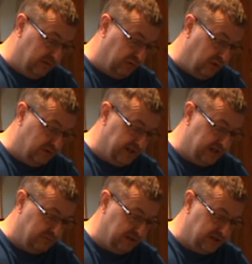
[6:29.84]

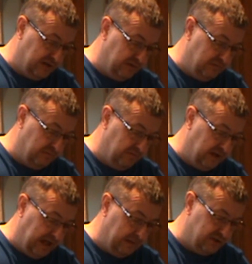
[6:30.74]
process, which
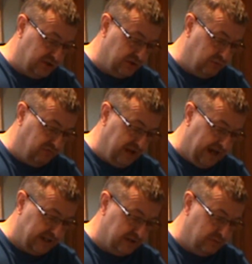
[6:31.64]
enables you to
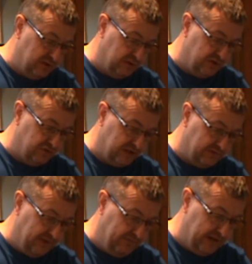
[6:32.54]
react to a
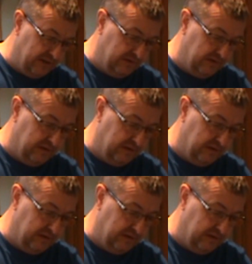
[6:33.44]
stressful event.